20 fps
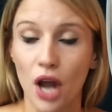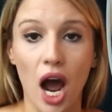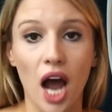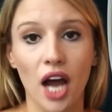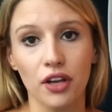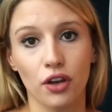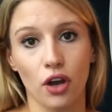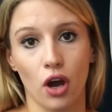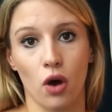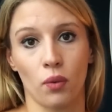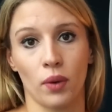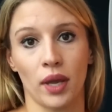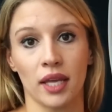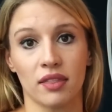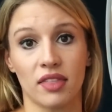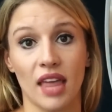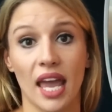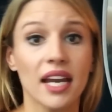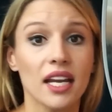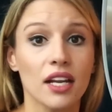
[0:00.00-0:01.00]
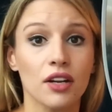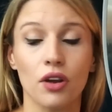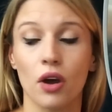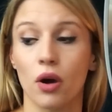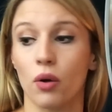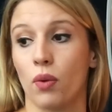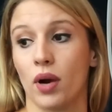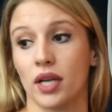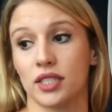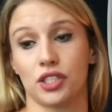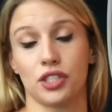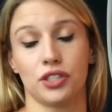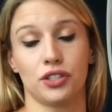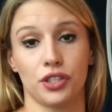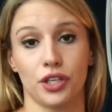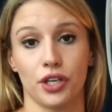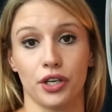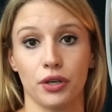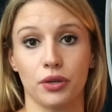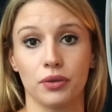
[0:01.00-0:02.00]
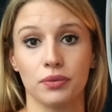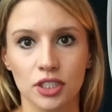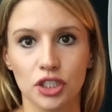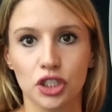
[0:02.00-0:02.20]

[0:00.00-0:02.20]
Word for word: not going. They didn't know what to do.